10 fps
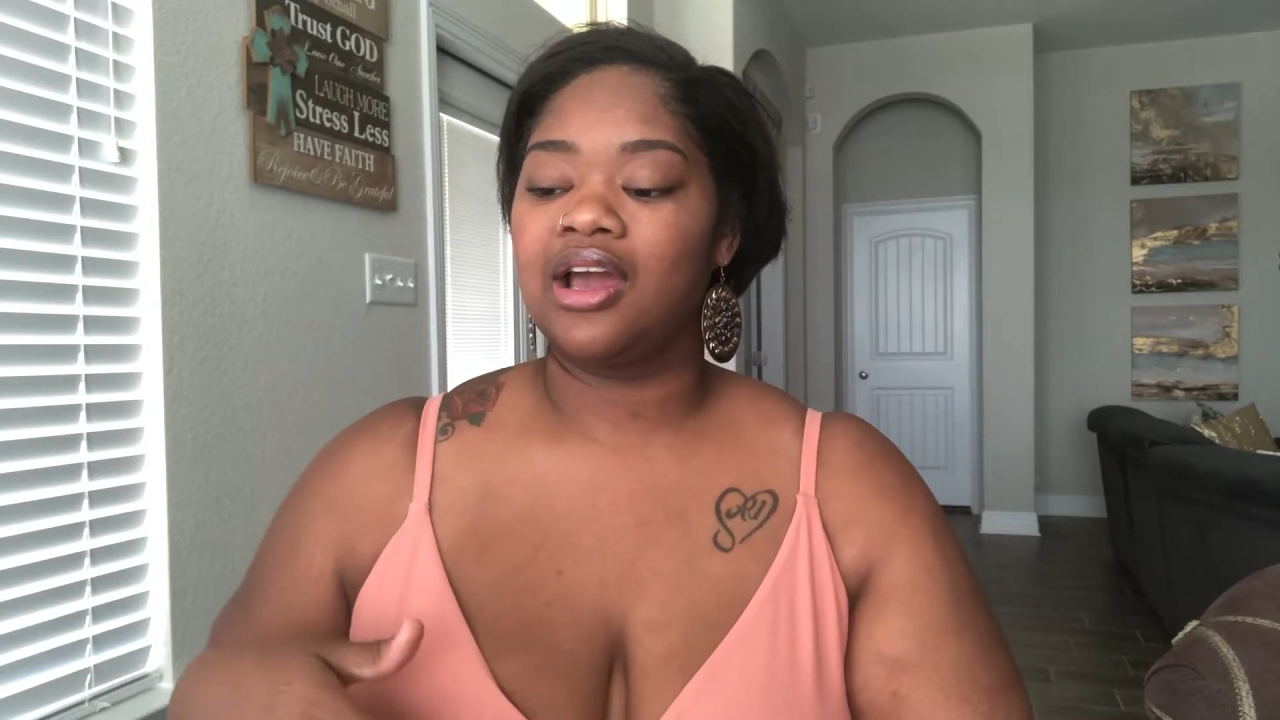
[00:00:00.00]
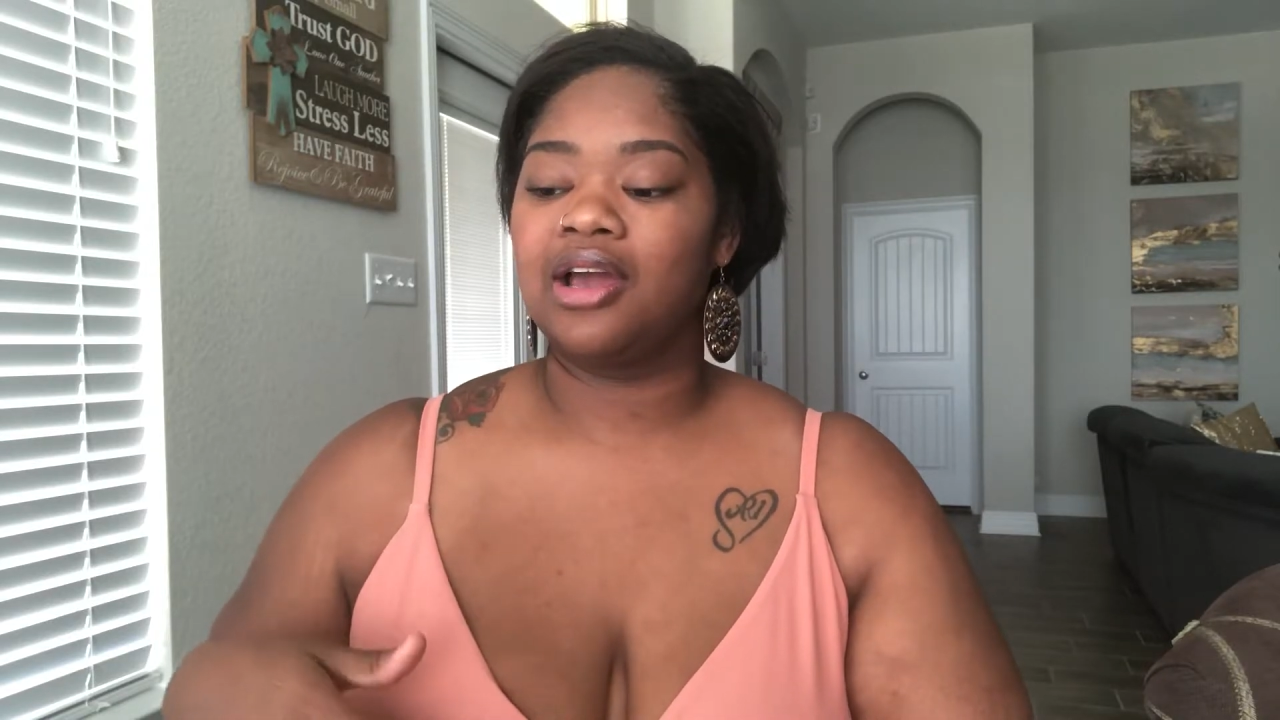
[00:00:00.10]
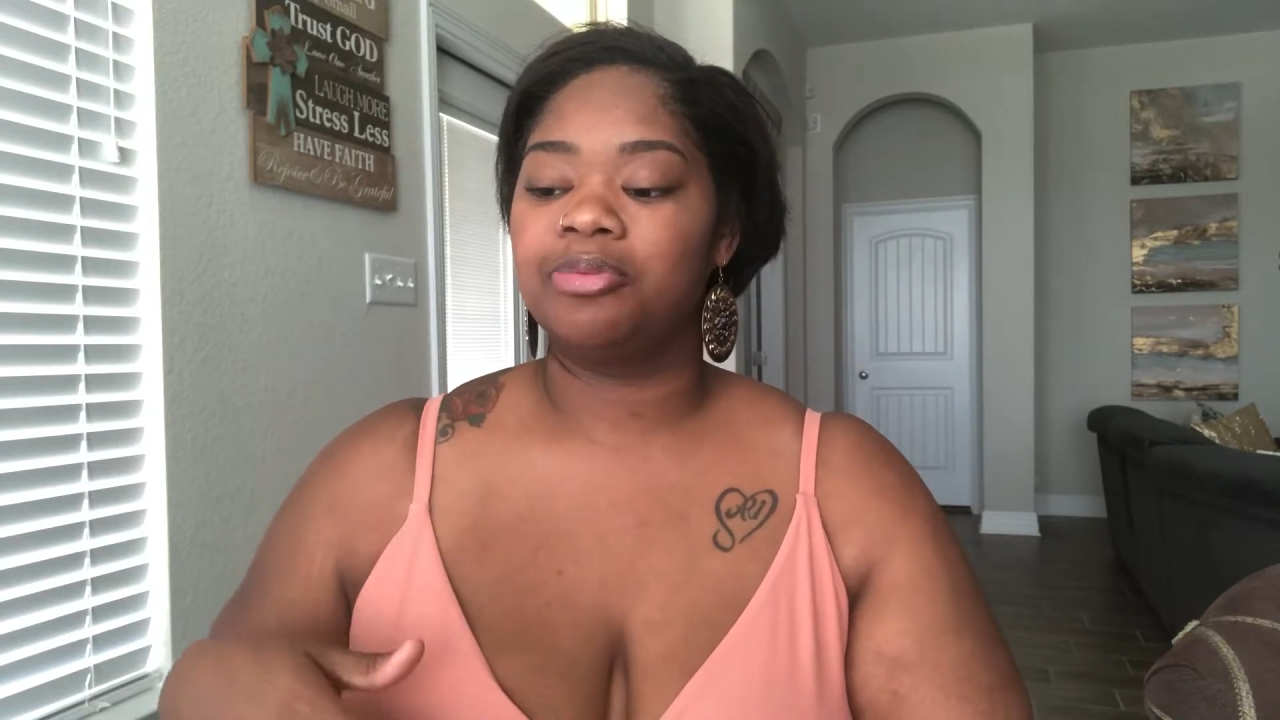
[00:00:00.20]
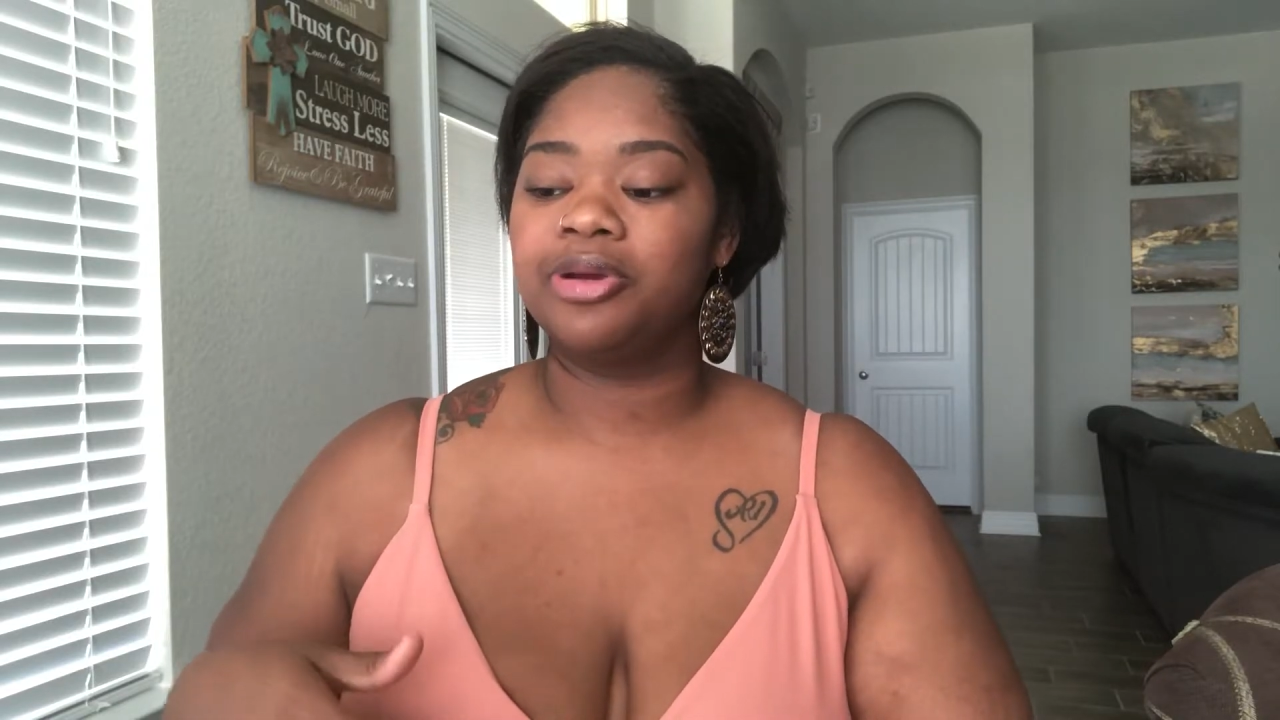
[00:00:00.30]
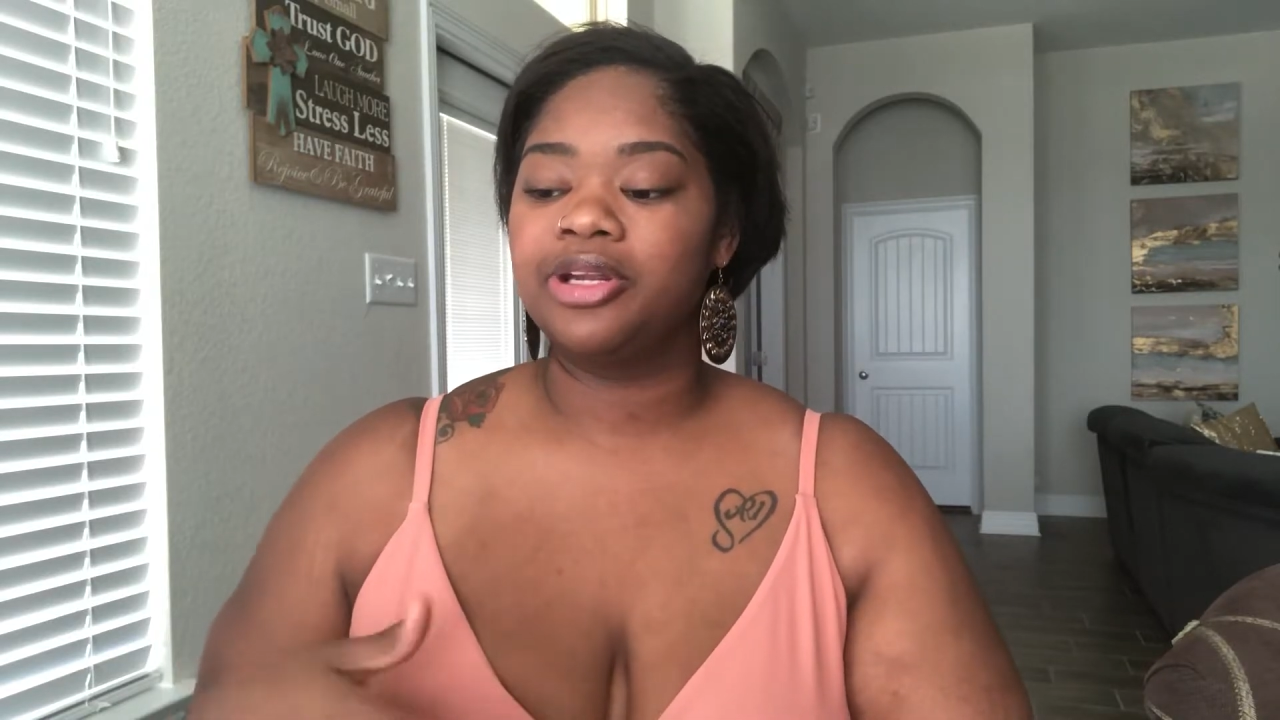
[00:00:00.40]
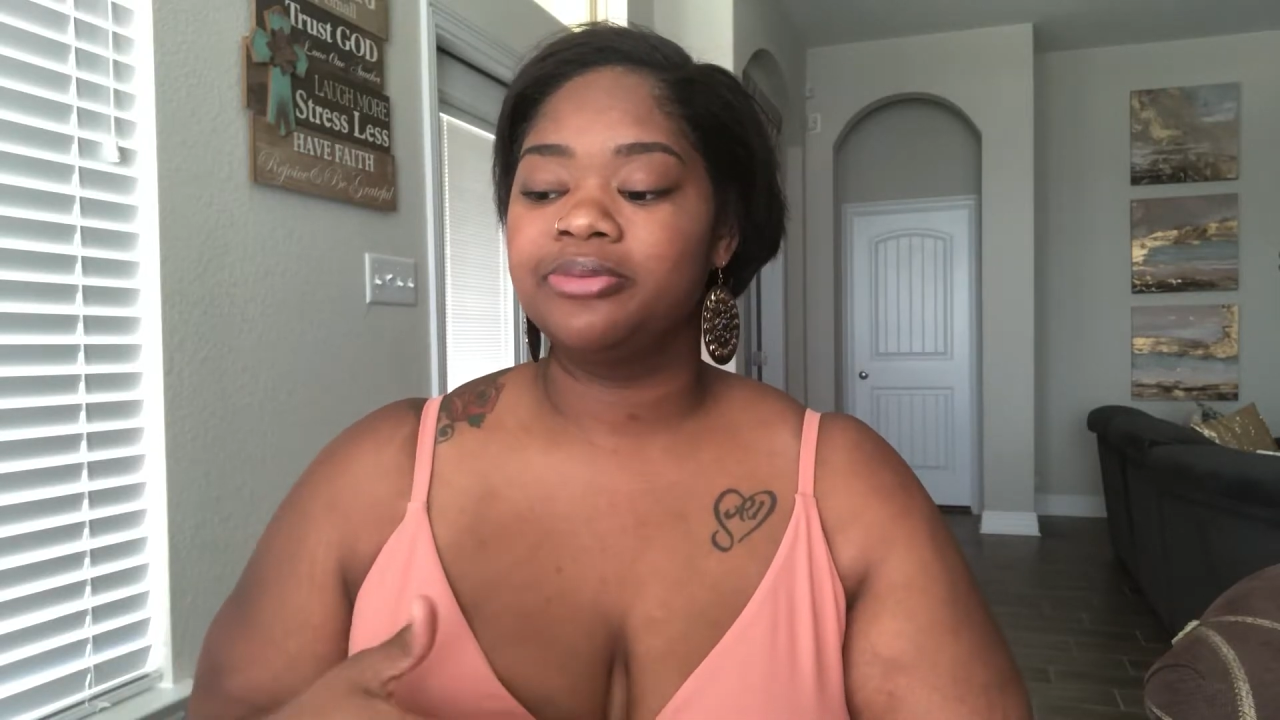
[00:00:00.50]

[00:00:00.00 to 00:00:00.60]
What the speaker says: I pretty